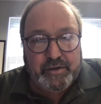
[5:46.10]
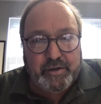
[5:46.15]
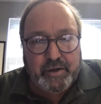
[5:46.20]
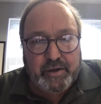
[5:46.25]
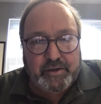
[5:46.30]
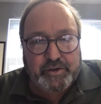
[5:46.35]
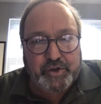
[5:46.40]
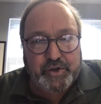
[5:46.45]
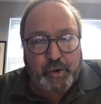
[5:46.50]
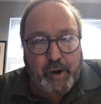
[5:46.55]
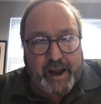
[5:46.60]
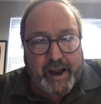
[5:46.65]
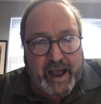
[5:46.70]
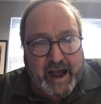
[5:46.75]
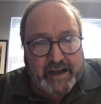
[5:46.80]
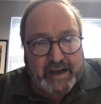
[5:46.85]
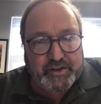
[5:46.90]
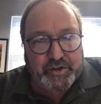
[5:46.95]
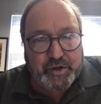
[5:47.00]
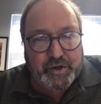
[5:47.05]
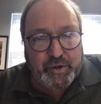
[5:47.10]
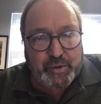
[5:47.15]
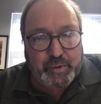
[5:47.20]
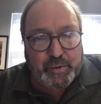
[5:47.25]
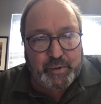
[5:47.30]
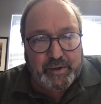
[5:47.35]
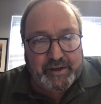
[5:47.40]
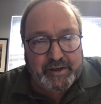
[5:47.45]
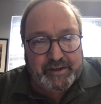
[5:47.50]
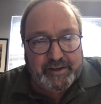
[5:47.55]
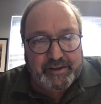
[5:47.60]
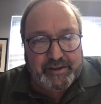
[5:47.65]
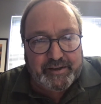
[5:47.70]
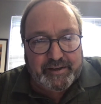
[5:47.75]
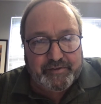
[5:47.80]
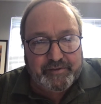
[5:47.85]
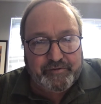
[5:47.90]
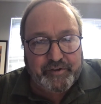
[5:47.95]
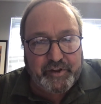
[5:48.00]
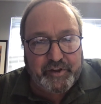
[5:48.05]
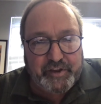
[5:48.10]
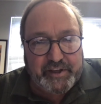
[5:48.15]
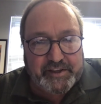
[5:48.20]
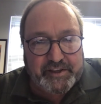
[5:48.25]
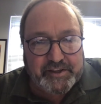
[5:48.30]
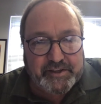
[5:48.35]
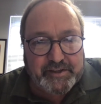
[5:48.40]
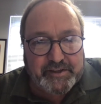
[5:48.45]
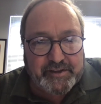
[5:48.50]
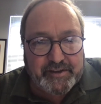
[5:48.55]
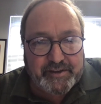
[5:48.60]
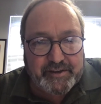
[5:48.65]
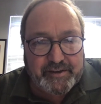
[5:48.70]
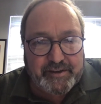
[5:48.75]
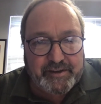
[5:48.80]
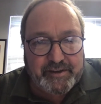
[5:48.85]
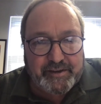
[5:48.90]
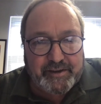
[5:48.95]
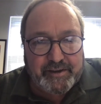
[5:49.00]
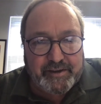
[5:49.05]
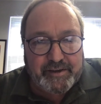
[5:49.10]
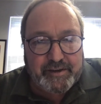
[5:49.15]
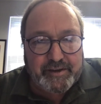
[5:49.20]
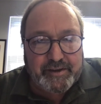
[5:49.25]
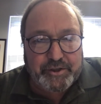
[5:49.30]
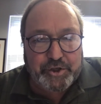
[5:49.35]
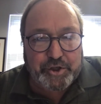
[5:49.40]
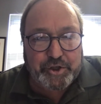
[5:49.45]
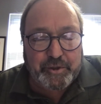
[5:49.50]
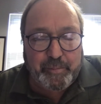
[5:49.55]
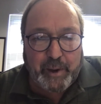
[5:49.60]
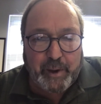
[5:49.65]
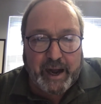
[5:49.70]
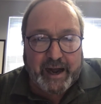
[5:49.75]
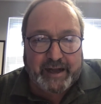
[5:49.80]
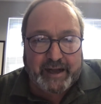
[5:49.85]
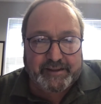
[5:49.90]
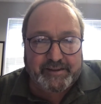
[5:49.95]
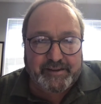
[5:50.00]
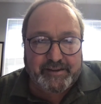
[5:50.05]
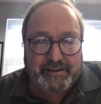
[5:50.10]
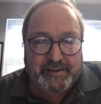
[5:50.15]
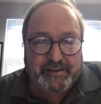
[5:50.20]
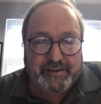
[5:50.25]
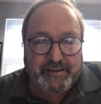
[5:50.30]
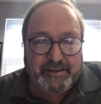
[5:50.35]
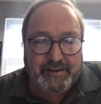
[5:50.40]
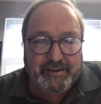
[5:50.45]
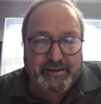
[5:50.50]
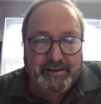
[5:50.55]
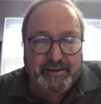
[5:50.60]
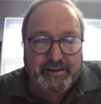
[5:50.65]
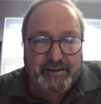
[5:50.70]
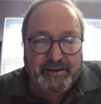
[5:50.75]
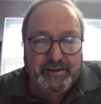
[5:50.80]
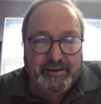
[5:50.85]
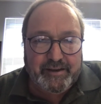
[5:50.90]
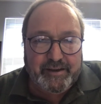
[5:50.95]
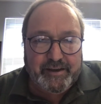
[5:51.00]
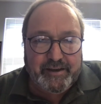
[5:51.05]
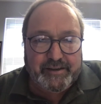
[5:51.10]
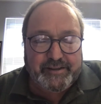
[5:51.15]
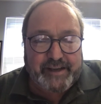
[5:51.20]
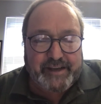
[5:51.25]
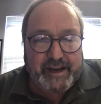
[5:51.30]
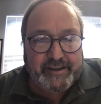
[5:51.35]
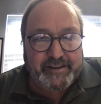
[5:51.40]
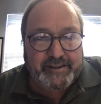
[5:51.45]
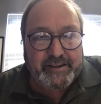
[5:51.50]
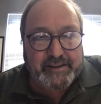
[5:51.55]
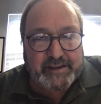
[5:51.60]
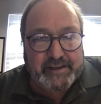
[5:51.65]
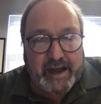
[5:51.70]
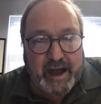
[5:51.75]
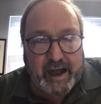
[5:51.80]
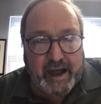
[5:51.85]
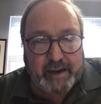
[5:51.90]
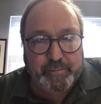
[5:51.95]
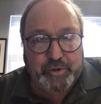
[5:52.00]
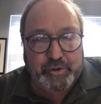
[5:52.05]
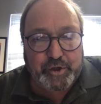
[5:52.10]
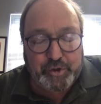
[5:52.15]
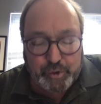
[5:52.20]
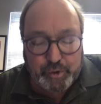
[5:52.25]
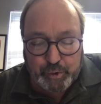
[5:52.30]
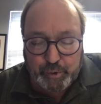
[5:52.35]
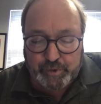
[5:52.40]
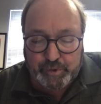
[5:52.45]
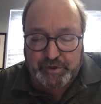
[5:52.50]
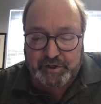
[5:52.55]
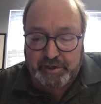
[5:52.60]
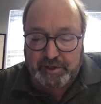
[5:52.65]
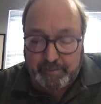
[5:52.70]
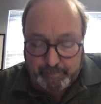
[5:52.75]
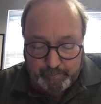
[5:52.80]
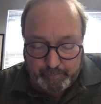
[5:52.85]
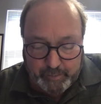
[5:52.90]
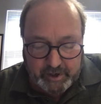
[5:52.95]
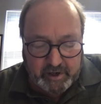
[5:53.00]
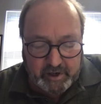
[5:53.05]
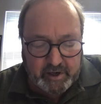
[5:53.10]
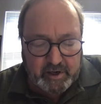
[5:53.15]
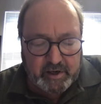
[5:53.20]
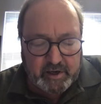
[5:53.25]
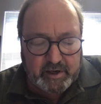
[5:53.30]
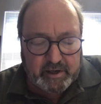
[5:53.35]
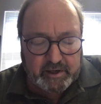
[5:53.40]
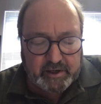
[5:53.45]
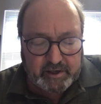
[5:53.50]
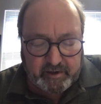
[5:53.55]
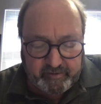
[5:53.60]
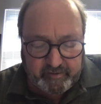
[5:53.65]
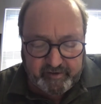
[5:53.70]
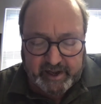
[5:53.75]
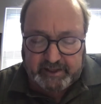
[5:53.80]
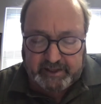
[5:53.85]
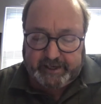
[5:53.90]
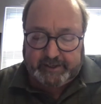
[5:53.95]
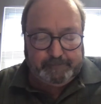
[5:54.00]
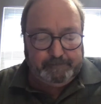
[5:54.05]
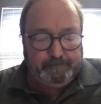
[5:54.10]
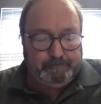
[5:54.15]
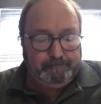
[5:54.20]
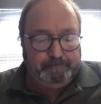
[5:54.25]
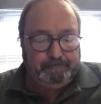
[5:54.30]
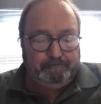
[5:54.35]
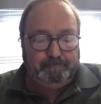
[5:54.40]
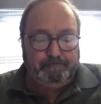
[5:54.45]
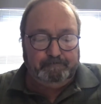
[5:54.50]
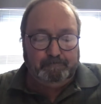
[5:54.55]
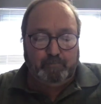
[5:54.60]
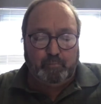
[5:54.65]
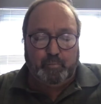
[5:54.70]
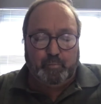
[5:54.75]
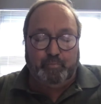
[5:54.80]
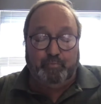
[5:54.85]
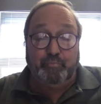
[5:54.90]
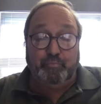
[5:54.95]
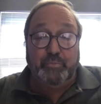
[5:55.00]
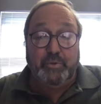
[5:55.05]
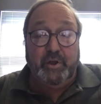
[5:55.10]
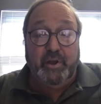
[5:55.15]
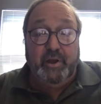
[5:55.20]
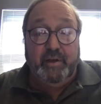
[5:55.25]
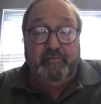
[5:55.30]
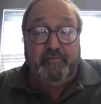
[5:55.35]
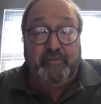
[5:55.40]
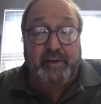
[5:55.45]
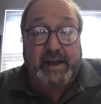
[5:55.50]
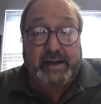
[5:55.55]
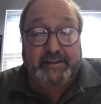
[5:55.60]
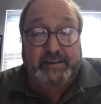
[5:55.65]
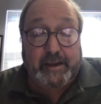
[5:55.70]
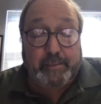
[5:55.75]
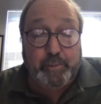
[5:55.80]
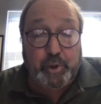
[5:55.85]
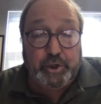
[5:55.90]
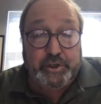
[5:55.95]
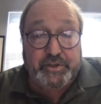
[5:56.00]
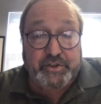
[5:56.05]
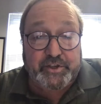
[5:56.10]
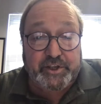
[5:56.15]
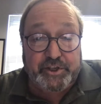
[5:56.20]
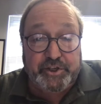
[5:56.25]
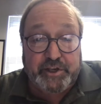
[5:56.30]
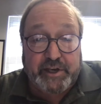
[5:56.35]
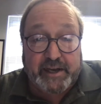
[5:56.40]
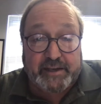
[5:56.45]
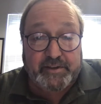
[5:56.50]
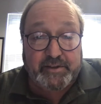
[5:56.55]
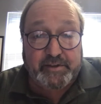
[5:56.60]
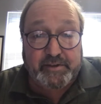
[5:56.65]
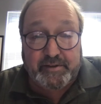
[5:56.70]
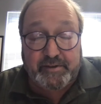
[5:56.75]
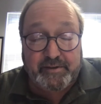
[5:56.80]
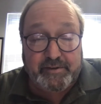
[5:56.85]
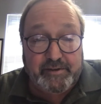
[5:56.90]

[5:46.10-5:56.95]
So I ask you, for this Shabbat, take the time to do some kveling. In fact, I'm going to suggest